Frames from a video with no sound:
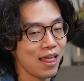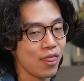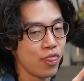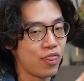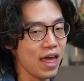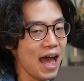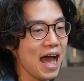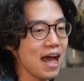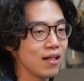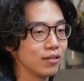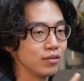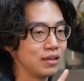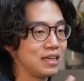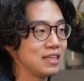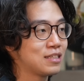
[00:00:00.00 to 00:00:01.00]
That
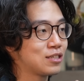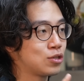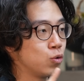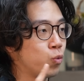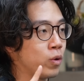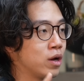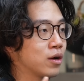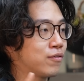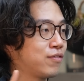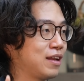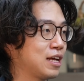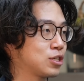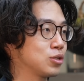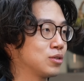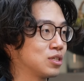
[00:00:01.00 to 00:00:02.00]
leads to weird
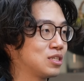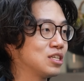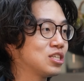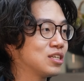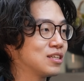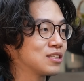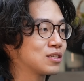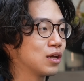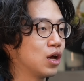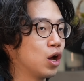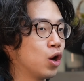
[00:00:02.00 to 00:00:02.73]
financial decisions